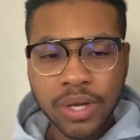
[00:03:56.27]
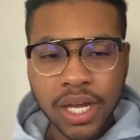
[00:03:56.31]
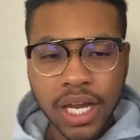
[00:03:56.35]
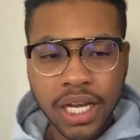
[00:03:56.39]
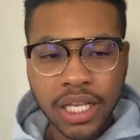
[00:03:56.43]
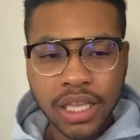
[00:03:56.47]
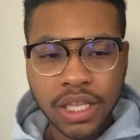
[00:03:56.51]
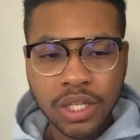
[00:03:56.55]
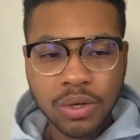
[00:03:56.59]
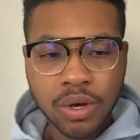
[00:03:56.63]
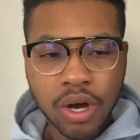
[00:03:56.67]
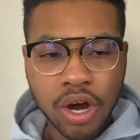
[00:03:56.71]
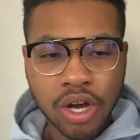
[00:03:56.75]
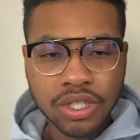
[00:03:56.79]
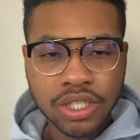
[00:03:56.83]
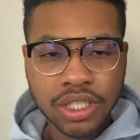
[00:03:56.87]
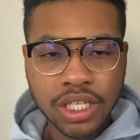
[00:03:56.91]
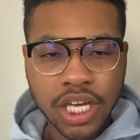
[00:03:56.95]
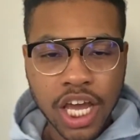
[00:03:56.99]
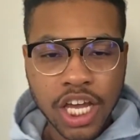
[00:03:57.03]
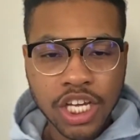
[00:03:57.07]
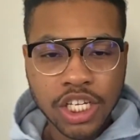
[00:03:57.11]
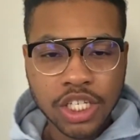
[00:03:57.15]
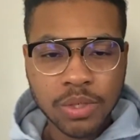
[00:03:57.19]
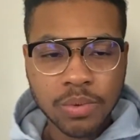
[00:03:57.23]
get a little
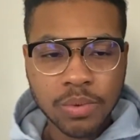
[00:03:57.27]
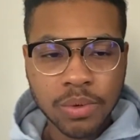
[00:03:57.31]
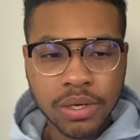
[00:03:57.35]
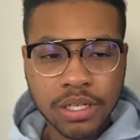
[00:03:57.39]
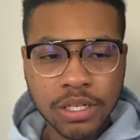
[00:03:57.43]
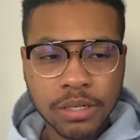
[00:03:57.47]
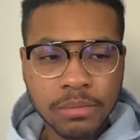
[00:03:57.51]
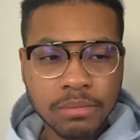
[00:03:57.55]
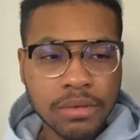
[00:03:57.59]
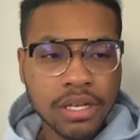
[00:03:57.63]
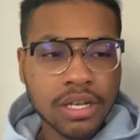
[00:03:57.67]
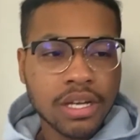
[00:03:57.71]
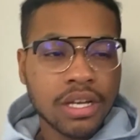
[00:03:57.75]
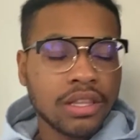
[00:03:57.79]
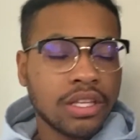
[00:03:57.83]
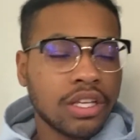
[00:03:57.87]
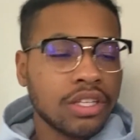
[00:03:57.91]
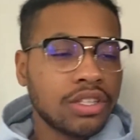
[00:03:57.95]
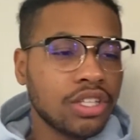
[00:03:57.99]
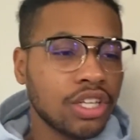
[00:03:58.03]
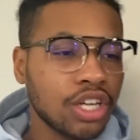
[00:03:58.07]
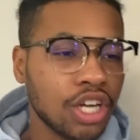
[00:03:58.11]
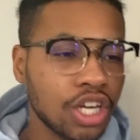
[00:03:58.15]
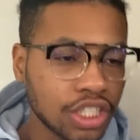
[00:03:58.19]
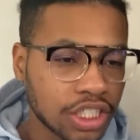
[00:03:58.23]
altercation with him. The
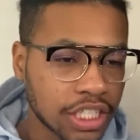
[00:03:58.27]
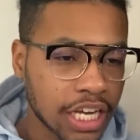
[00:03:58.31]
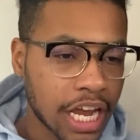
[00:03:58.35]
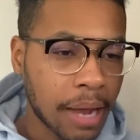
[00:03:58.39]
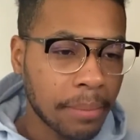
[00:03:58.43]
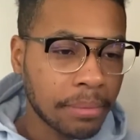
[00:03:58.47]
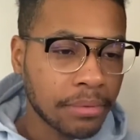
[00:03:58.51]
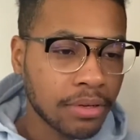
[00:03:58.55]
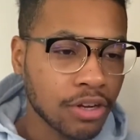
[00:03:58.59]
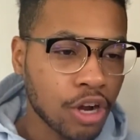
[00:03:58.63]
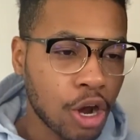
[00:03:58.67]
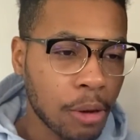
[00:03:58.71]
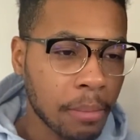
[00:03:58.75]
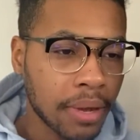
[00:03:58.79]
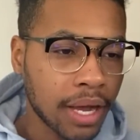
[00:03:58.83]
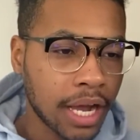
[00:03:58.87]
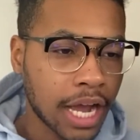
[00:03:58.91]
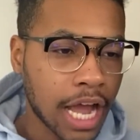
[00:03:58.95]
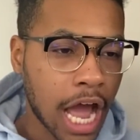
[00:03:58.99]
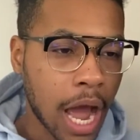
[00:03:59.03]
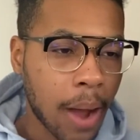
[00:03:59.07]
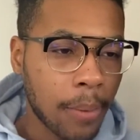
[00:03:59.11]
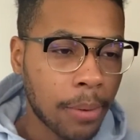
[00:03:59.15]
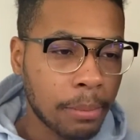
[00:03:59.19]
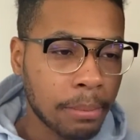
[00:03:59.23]
3rd chapter, oh my
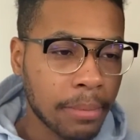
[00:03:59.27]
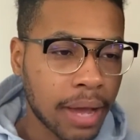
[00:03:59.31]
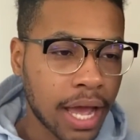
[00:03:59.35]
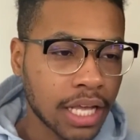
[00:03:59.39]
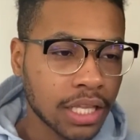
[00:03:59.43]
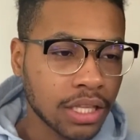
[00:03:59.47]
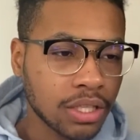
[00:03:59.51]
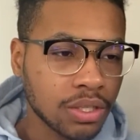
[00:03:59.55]
God, we might